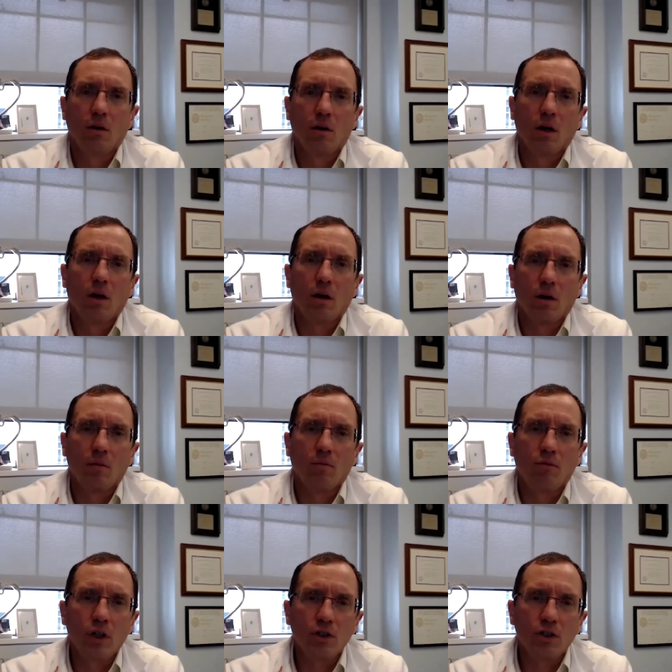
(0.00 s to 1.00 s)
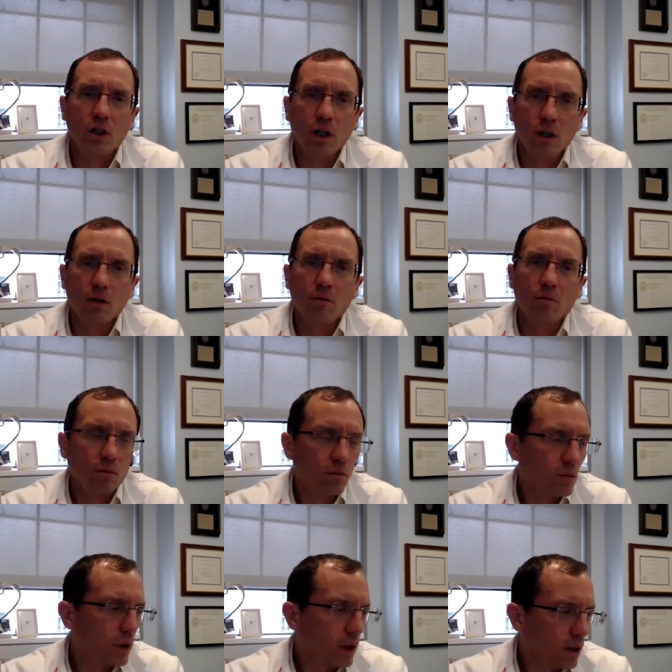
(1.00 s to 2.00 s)
uh, visiting
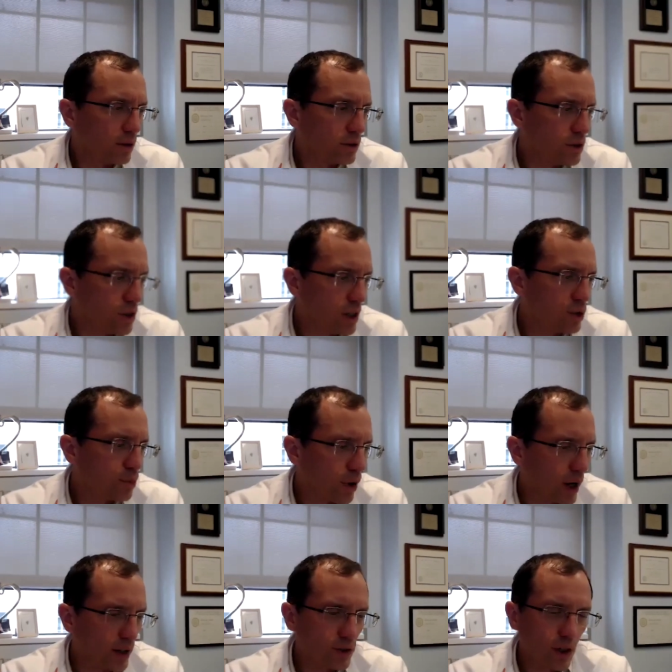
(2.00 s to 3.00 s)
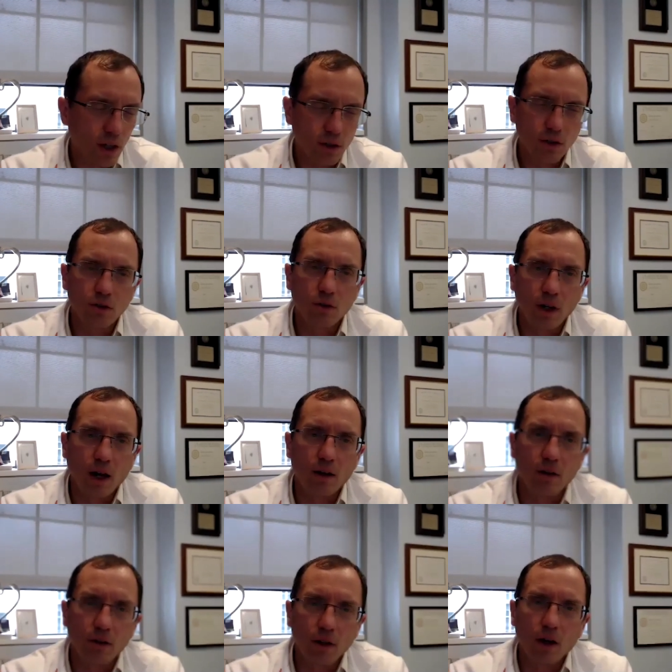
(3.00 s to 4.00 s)
uh, disease process and,
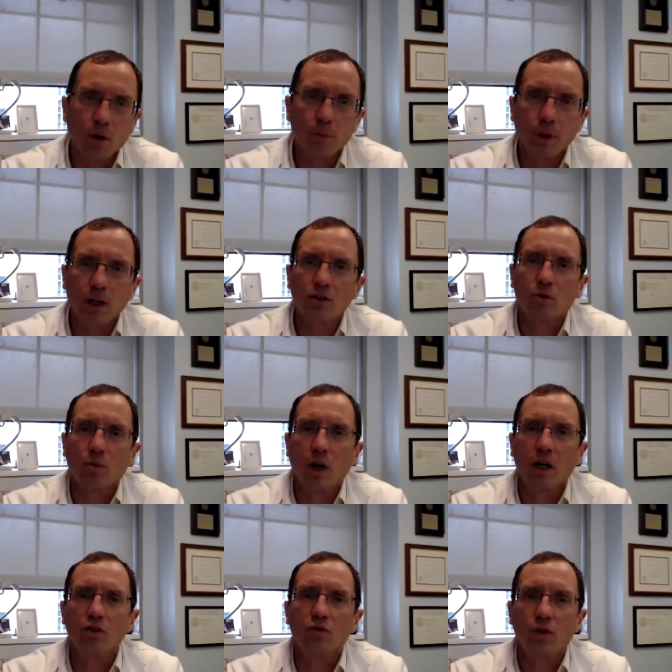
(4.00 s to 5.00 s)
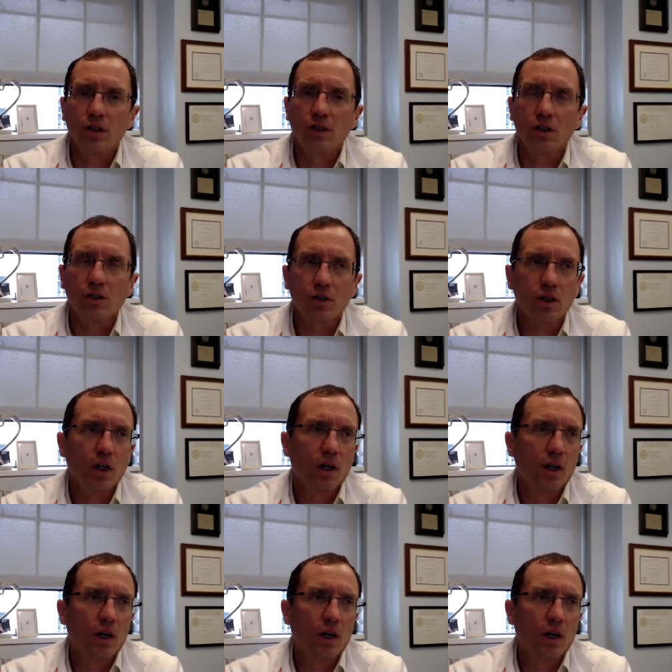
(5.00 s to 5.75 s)
and helping us arrange visits,